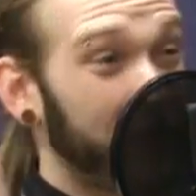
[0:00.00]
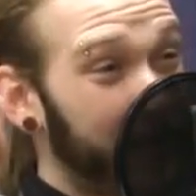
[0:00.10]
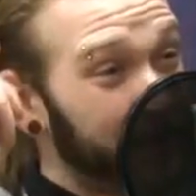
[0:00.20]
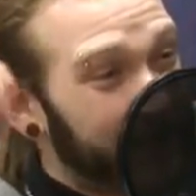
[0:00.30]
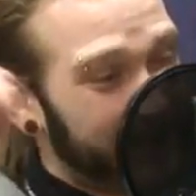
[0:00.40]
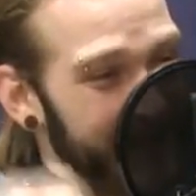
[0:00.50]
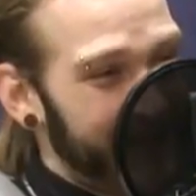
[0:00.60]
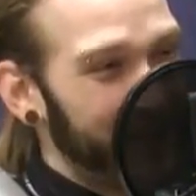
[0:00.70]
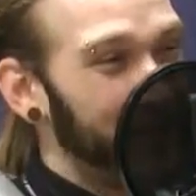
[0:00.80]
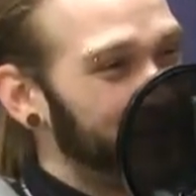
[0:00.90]
And I'm like
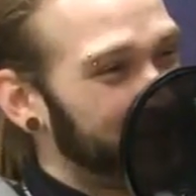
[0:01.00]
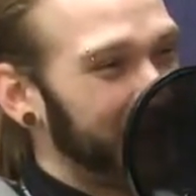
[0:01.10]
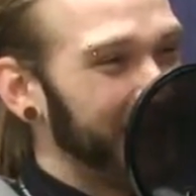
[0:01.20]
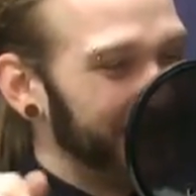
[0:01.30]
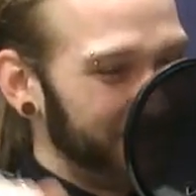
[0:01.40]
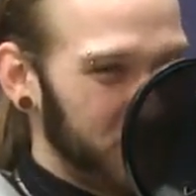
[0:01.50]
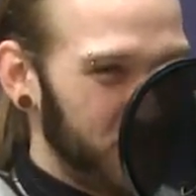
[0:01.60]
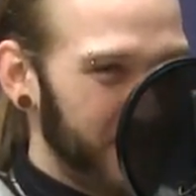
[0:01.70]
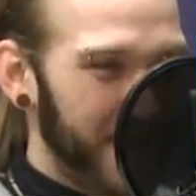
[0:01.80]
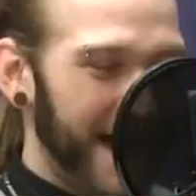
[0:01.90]
taking notes and
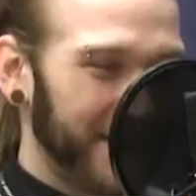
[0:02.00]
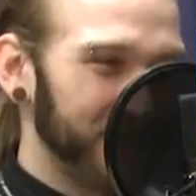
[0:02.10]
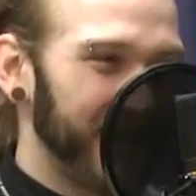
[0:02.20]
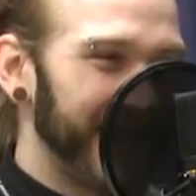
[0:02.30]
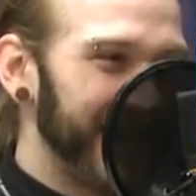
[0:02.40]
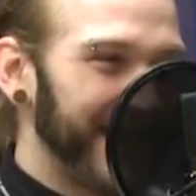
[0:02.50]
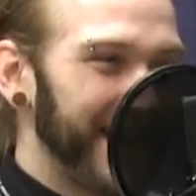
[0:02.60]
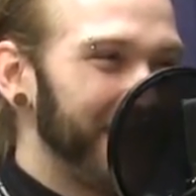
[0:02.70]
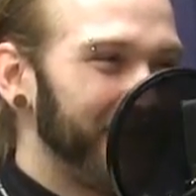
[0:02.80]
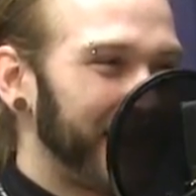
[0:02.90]
doing math in my head. I
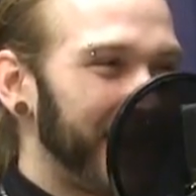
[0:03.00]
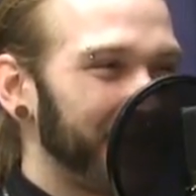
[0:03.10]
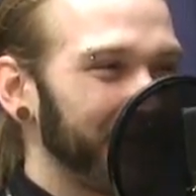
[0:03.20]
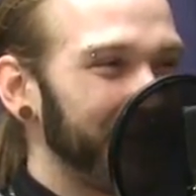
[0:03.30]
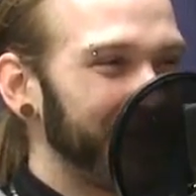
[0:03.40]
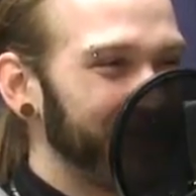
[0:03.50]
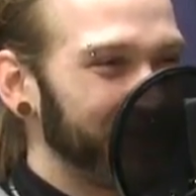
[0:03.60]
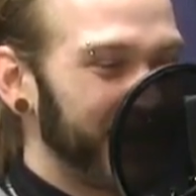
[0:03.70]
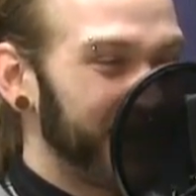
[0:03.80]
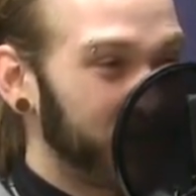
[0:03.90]
have a calculator with
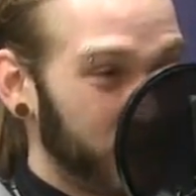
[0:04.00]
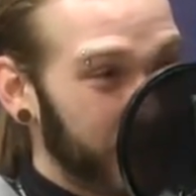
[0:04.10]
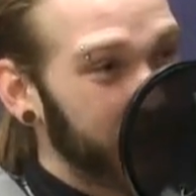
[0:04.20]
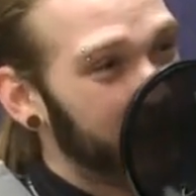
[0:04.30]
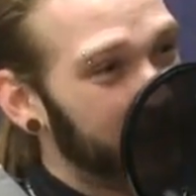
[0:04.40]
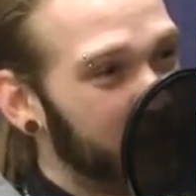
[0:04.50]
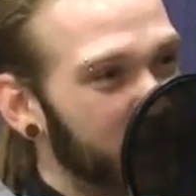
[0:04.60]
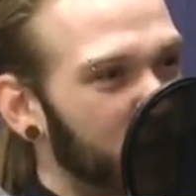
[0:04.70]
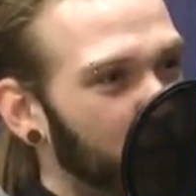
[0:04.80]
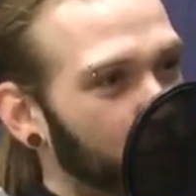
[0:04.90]
me and I'm doing
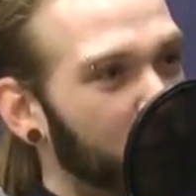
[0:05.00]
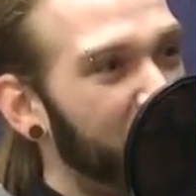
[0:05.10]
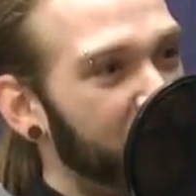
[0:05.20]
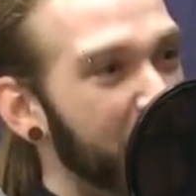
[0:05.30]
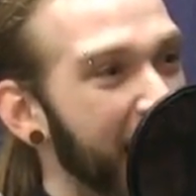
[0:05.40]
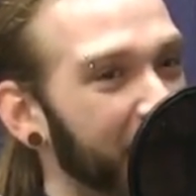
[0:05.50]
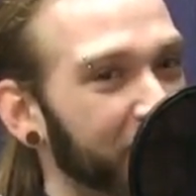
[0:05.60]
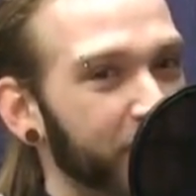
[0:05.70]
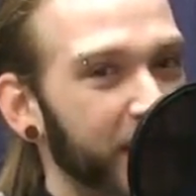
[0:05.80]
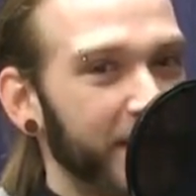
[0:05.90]
rough math
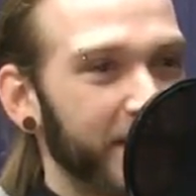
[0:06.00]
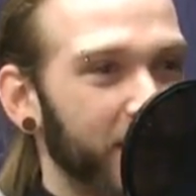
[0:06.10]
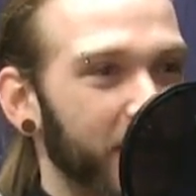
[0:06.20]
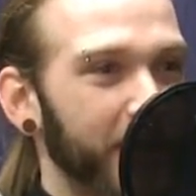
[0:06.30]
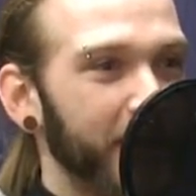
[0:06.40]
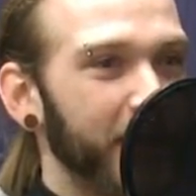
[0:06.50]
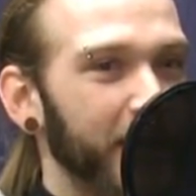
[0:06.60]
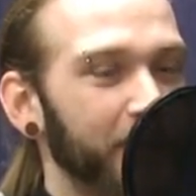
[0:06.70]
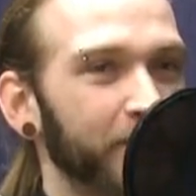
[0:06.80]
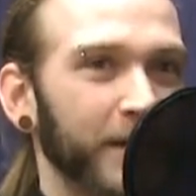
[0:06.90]
based
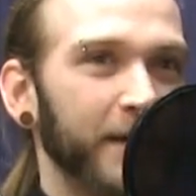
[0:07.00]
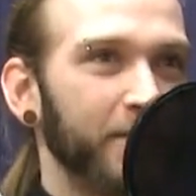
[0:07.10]
on